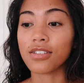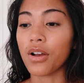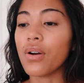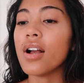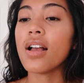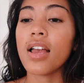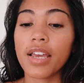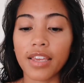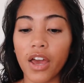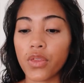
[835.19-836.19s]
So
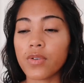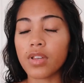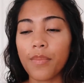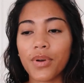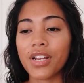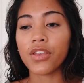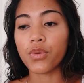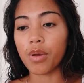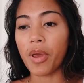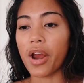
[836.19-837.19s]
yeah, those, I'm bringing
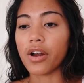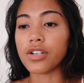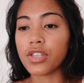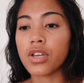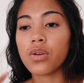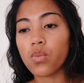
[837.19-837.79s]
three pairs,